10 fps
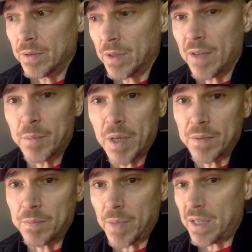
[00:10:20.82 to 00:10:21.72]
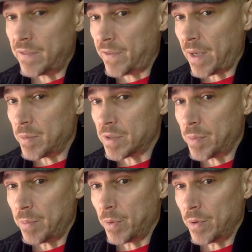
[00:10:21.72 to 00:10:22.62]
I've met many famous
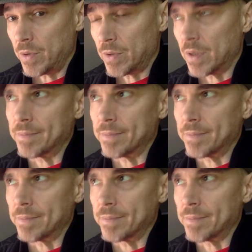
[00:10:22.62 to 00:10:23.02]
people,